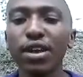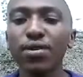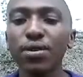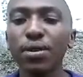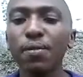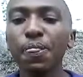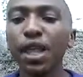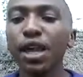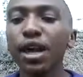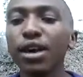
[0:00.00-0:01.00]
So
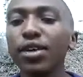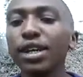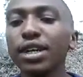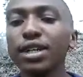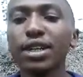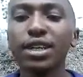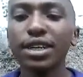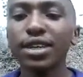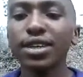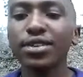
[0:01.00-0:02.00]
you understand
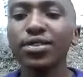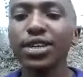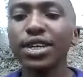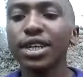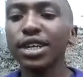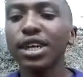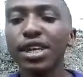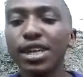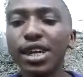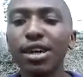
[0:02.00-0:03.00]
that to take
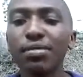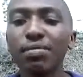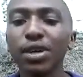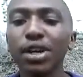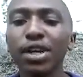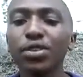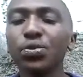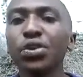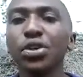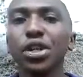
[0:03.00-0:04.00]
that time, it
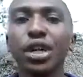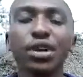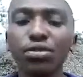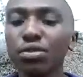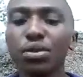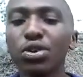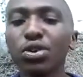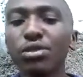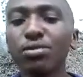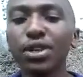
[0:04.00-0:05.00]
will consume a
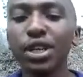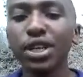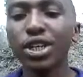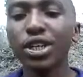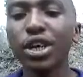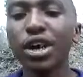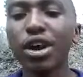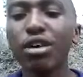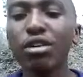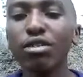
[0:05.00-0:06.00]
lot of energy.
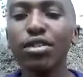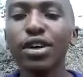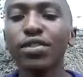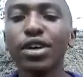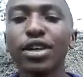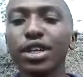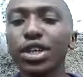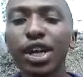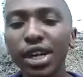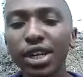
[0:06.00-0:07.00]
All of these are the
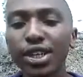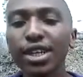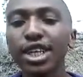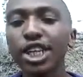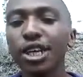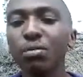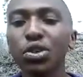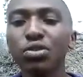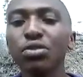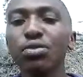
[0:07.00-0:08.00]
challenges that are
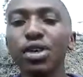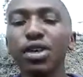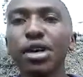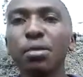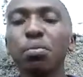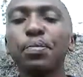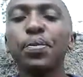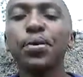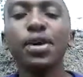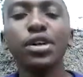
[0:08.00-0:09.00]
met with the
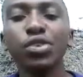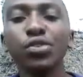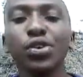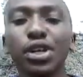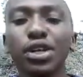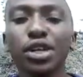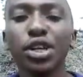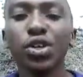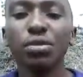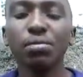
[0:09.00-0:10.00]
people who are doing
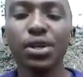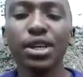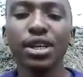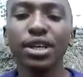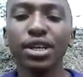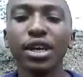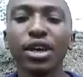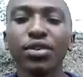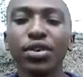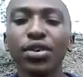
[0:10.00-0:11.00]
international branding.
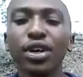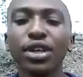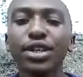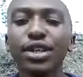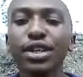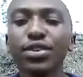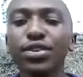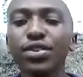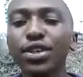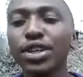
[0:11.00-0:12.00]
So you understand
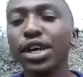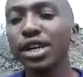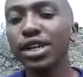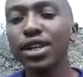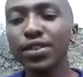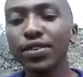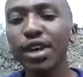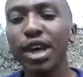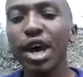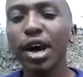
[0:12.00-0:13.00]
those challenges,
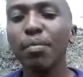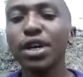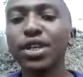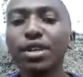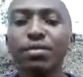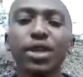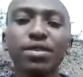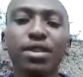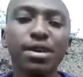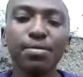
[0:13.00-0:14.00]
but
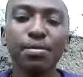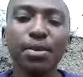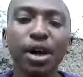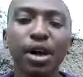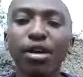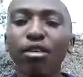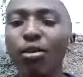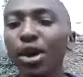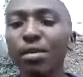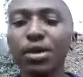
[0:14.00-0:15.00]
sometimes they are
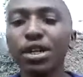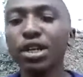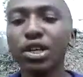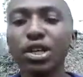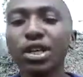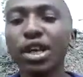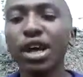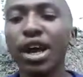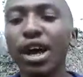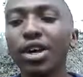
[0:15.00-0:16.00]
well managed
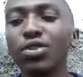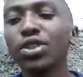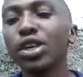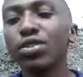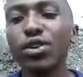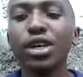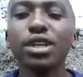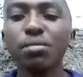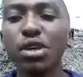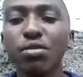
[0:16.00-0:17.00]
so that to get
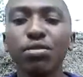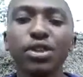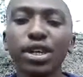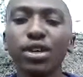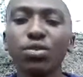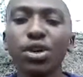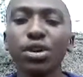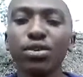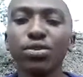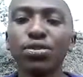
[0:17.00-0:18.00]
the benefit that
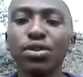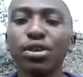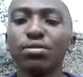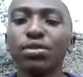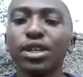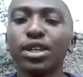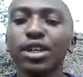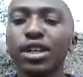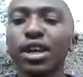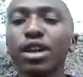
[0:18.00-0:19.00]
were also reflected.